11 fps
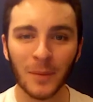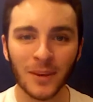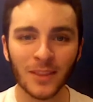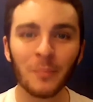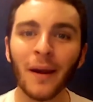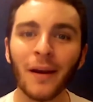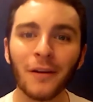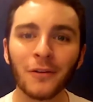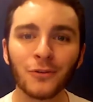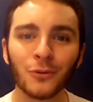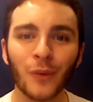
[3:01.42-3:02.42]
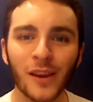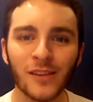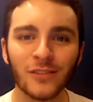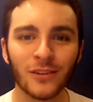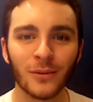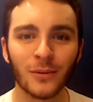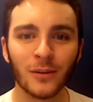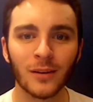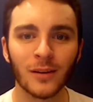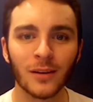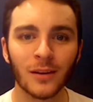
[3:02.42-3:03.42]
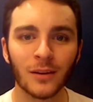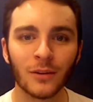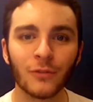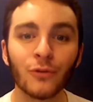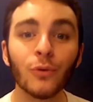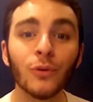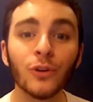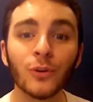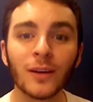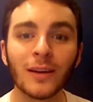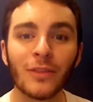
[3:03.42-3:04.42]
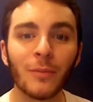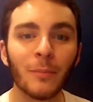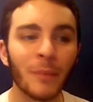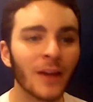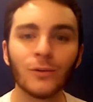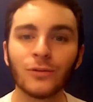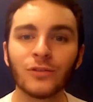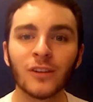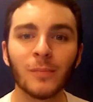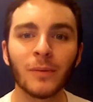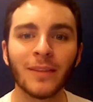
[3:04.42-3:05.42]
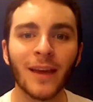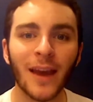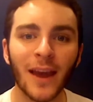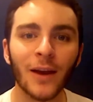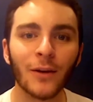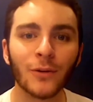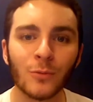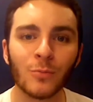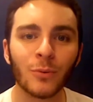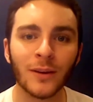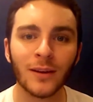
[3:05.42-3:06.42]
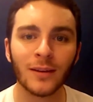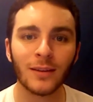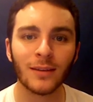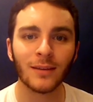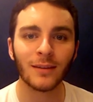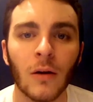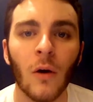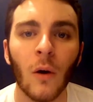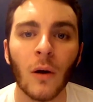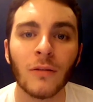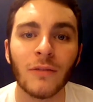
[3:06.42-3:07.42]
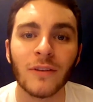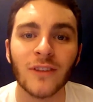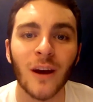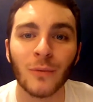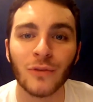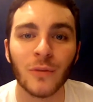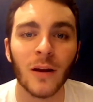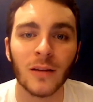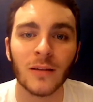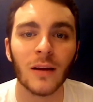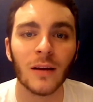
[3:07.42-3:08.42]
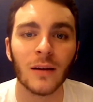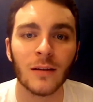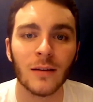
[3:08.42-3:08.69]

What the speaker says: I mean the parents who raised you, the food you eat, the bed you sleep in, the air you breathe. All of this comes from Allah.